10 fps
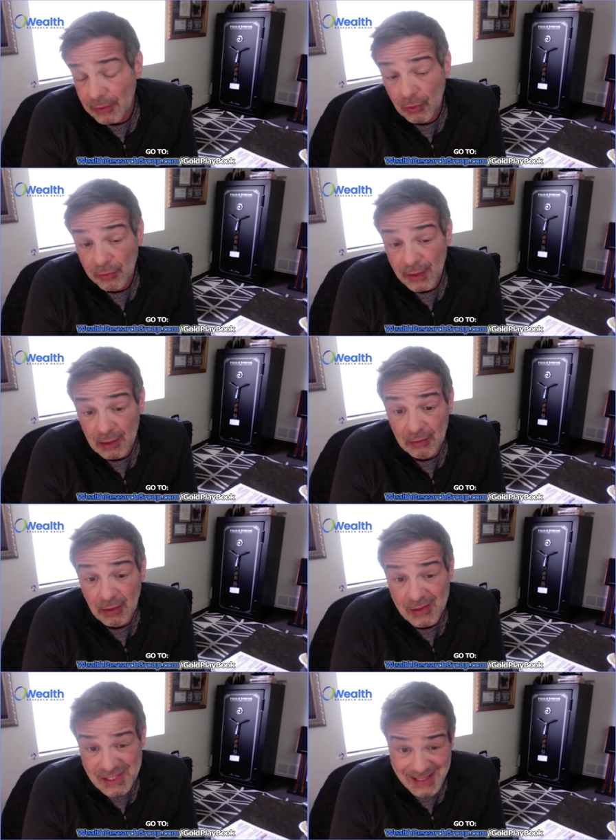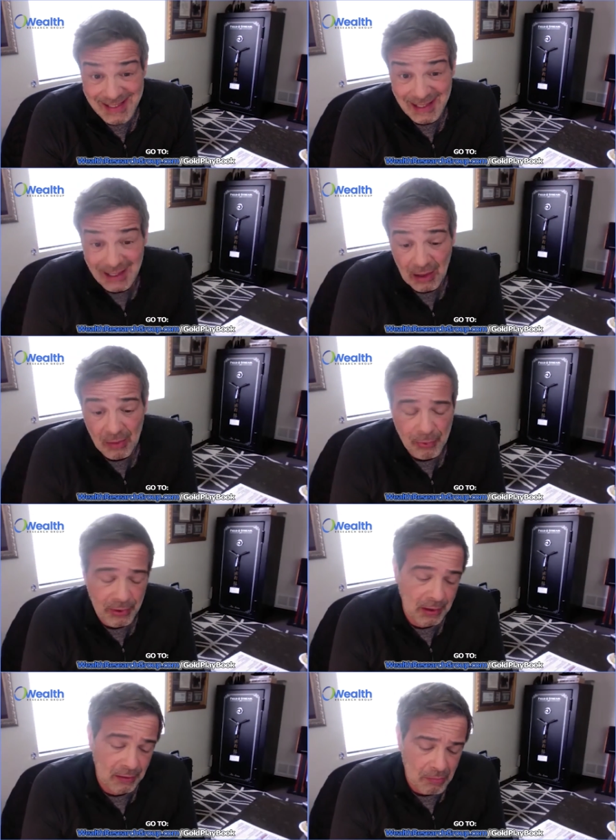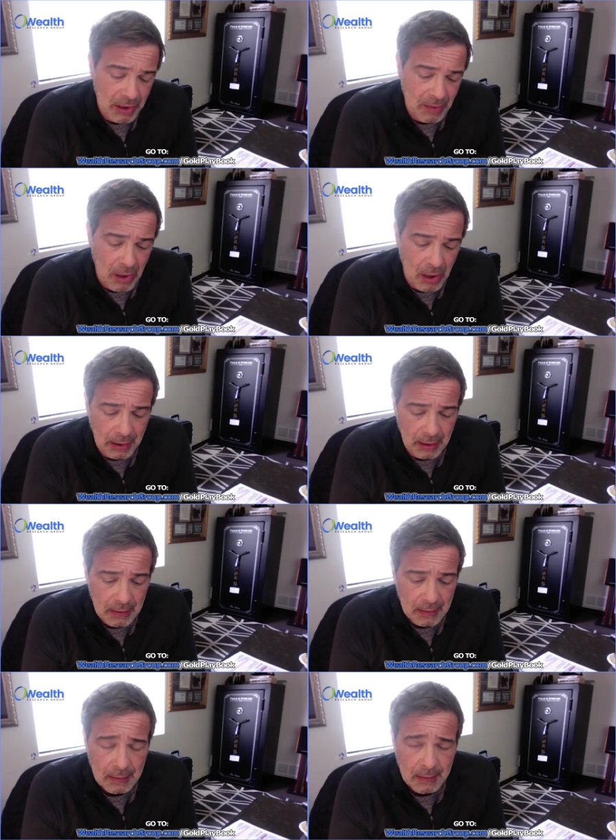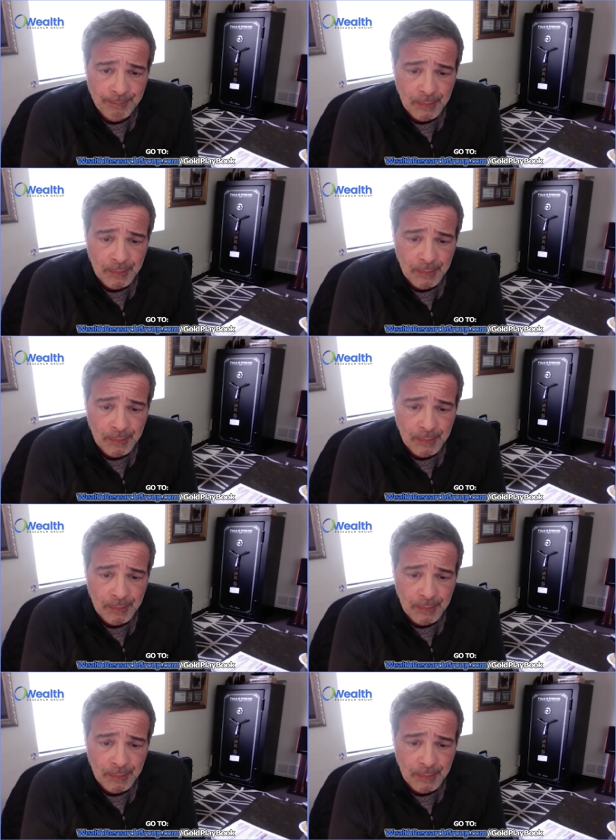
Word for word: the value that is in the account, put it in their money market,